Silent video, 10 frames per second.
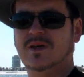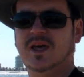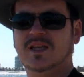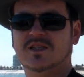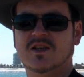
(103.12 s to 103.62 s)

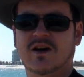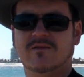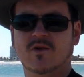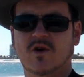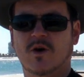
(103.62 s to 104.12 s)

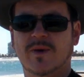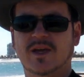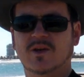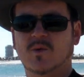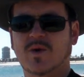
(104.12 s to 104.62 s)
insightful comment
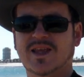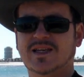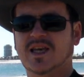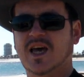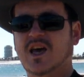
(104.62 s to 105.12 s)
where they
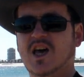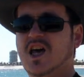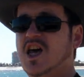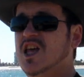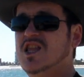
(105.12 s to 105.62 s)
say,
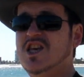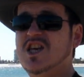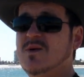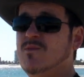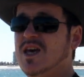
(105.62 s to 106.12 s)
oh,
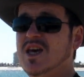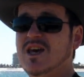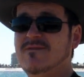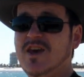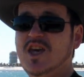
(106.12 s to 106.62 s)
but
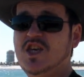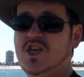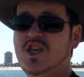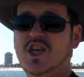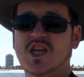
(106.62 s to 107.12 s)
if
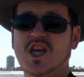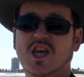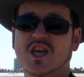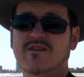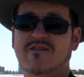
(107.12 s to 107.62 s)
you didn't
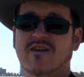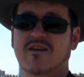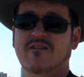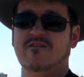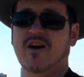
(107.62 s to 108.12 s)
give a
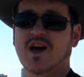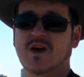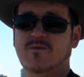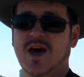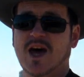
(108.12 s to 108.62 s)
fuck
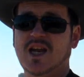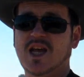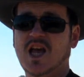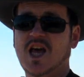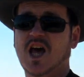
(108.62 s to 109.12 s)
about
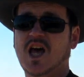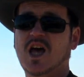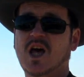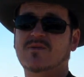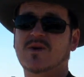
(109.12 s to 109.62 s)
it,
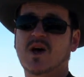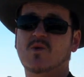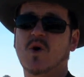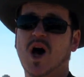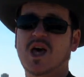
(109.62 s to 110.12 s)
uh,
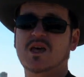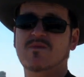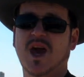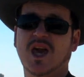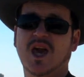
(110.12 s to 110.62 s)
why
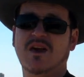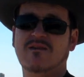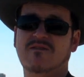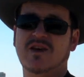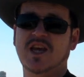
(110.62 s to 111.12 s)
make a
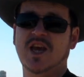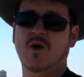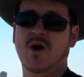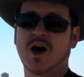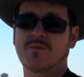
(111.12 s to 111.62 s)

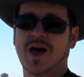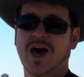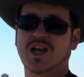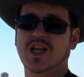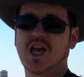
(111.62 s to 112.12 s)
video
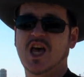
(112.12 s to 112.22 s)
about it?